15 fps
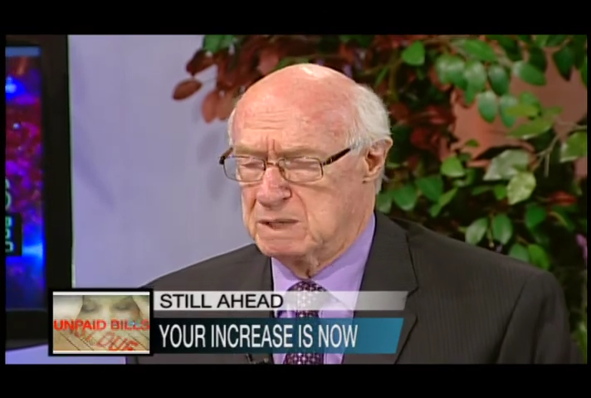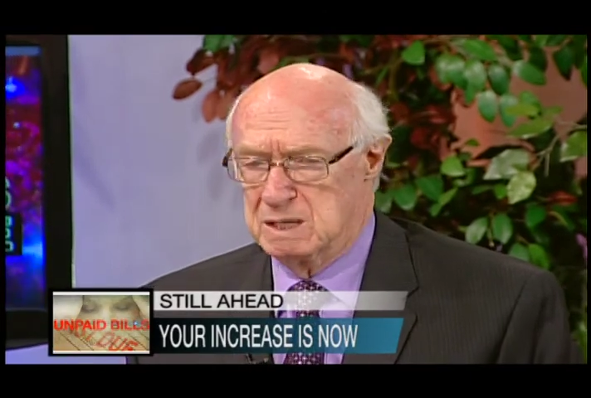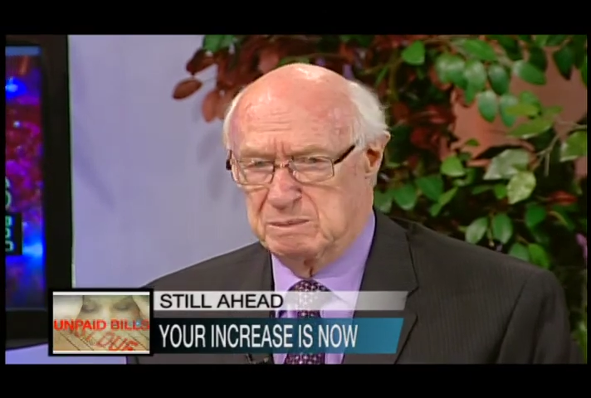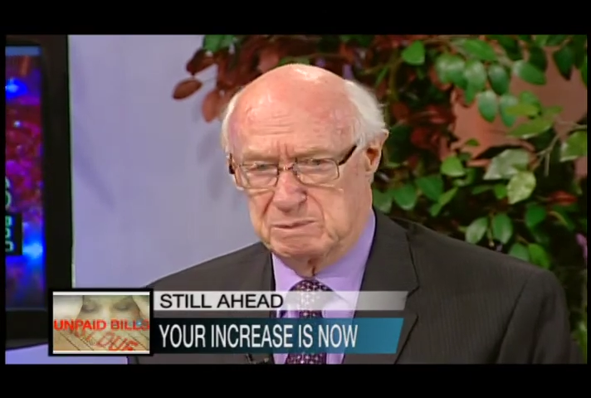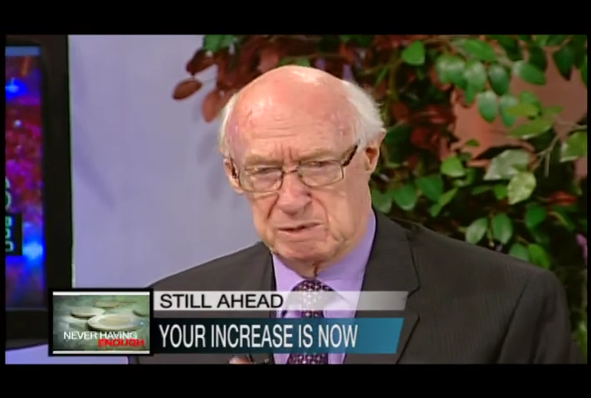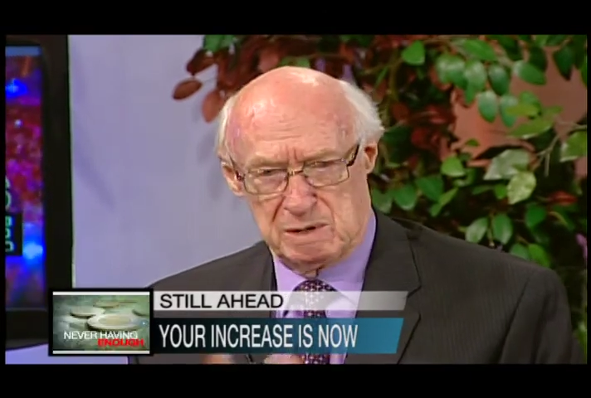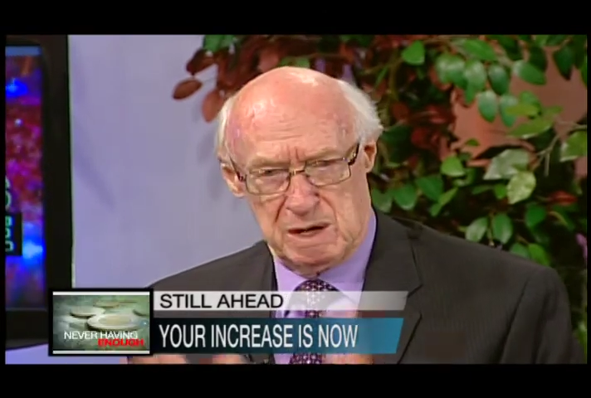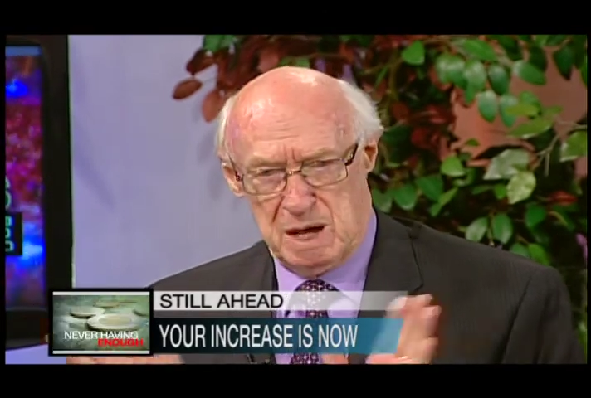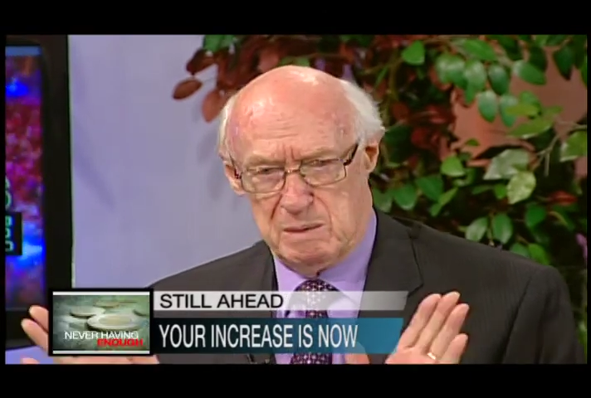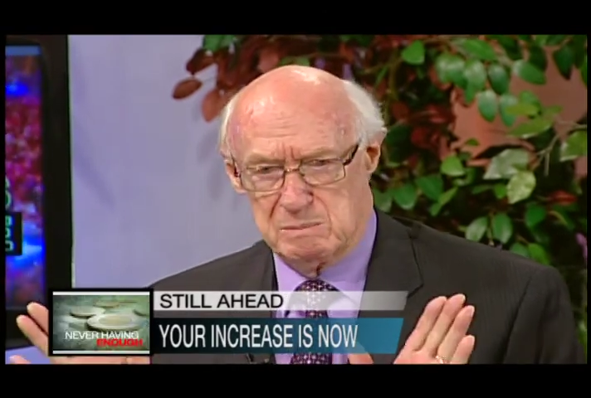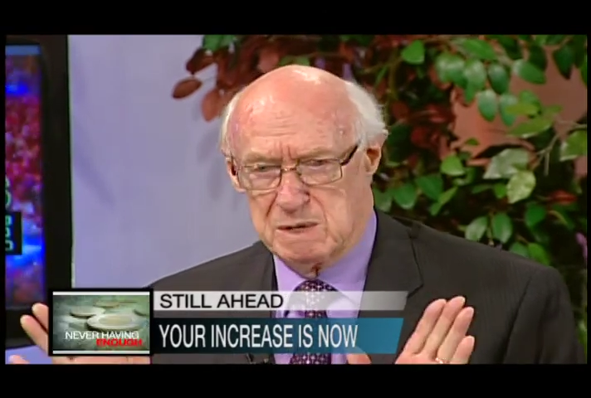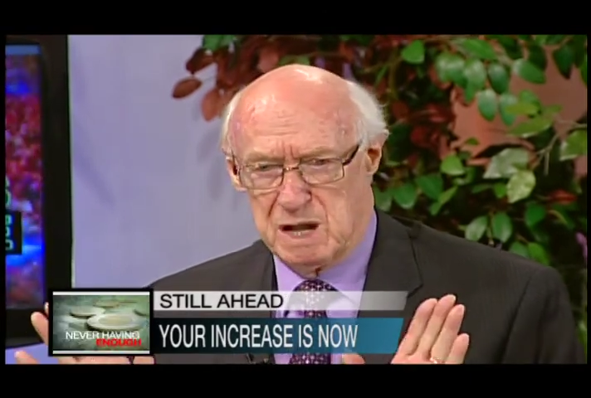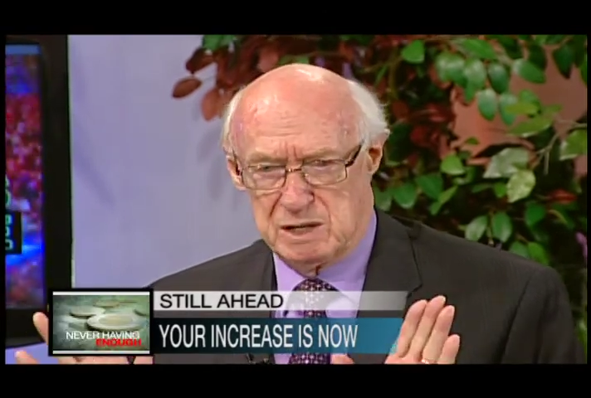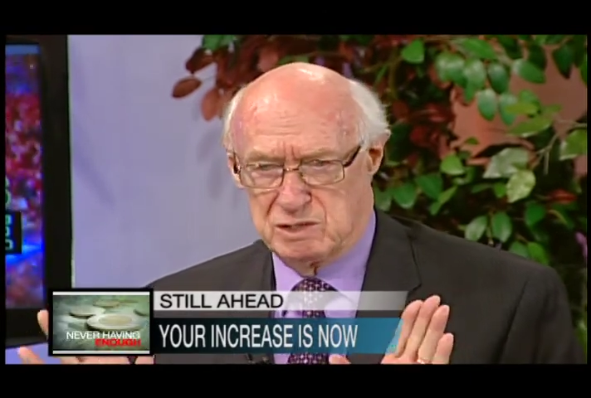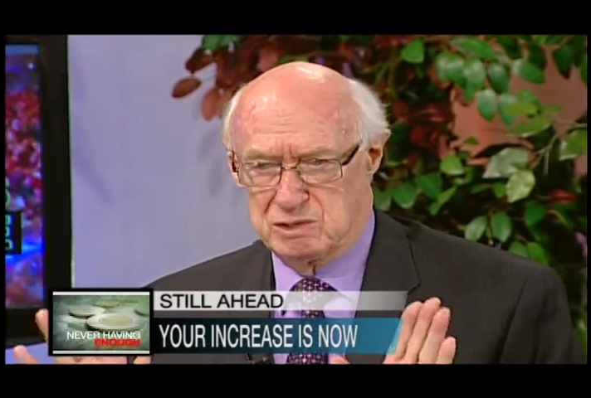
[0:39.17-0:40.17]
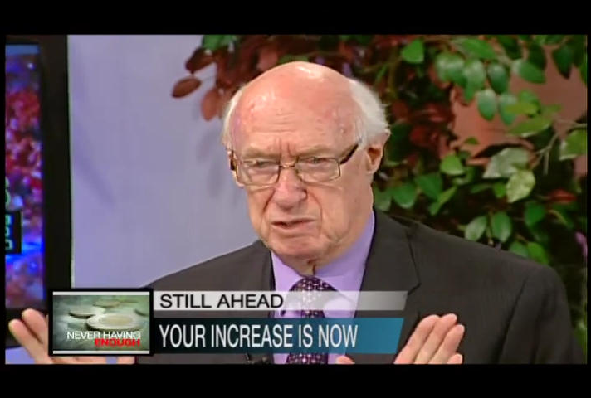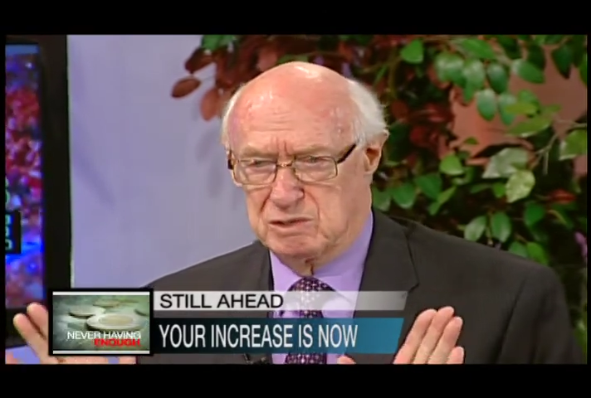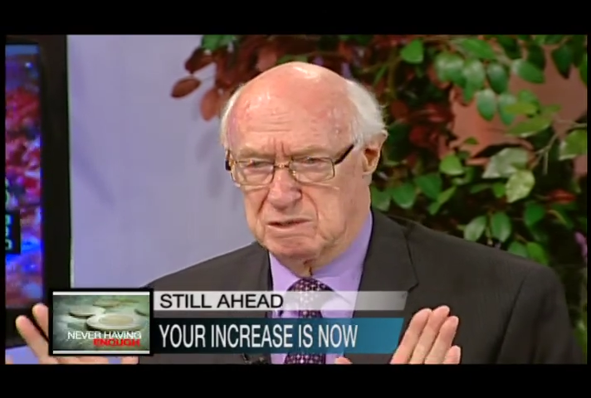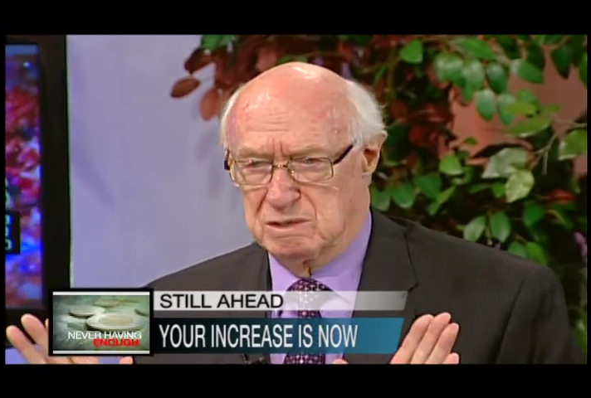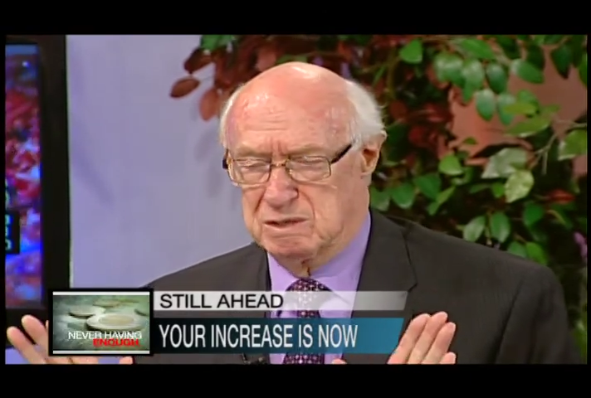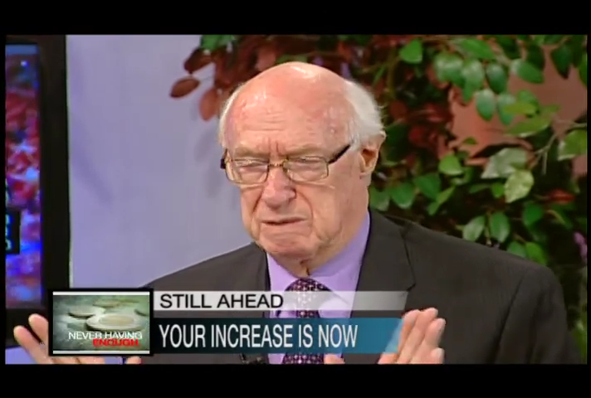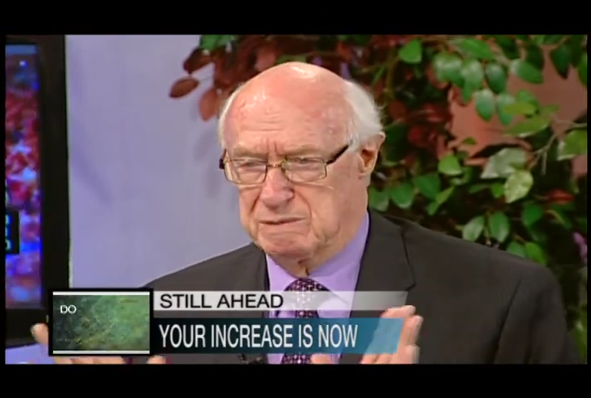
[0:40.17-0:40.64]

Uh, I'm not sure